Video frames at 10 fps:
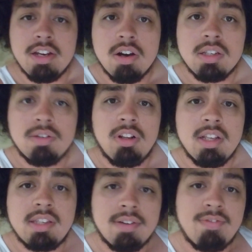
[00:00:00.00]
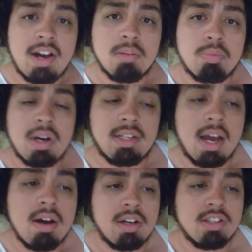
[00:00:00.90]
You know, it's a really tough fight to break
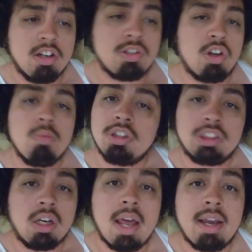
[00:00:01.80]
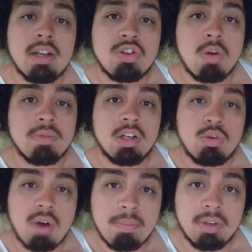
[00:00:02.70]
down because there's so much alike in terms of the
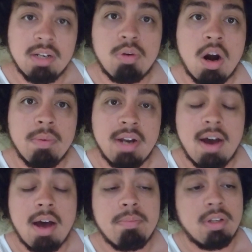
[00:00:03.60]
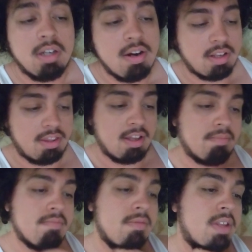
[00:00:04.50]
grappling department. Now, I, well, here's the thing.